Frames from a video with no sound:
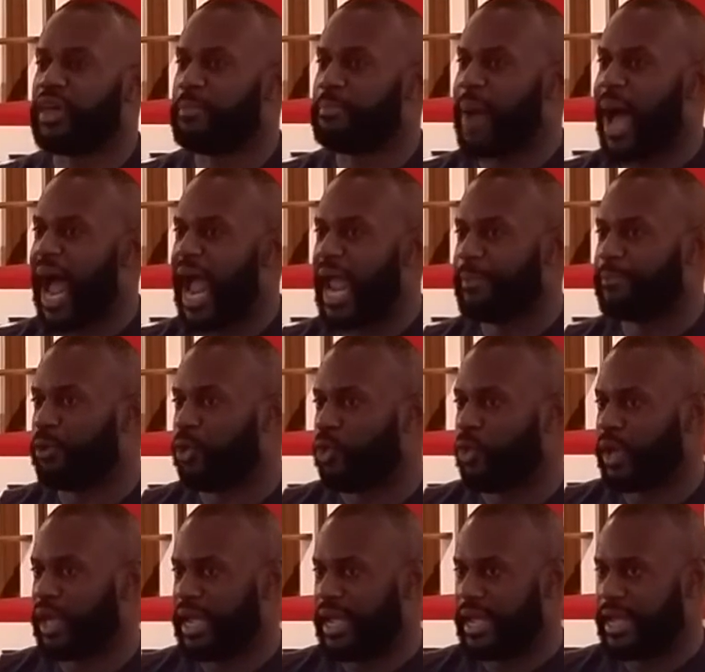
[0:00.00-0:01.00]
the
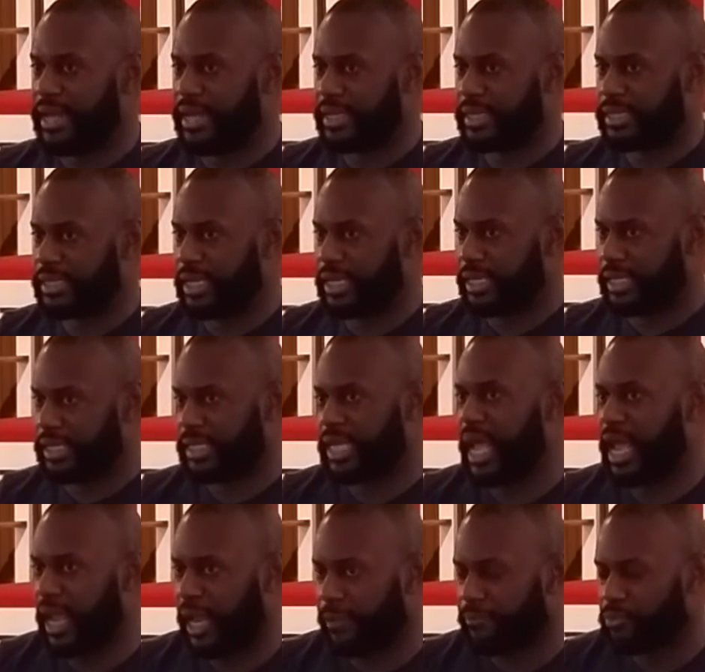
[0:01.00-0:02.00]
Bible is
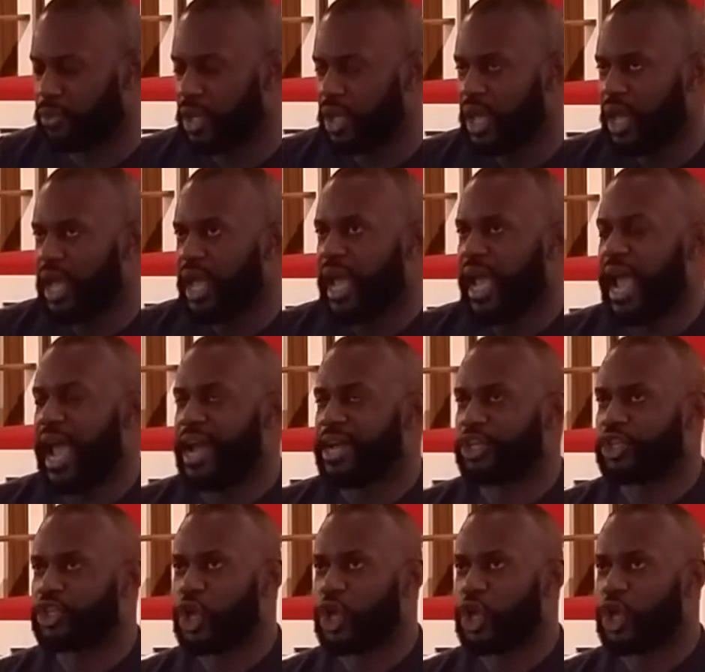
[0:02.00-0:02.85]
saying. And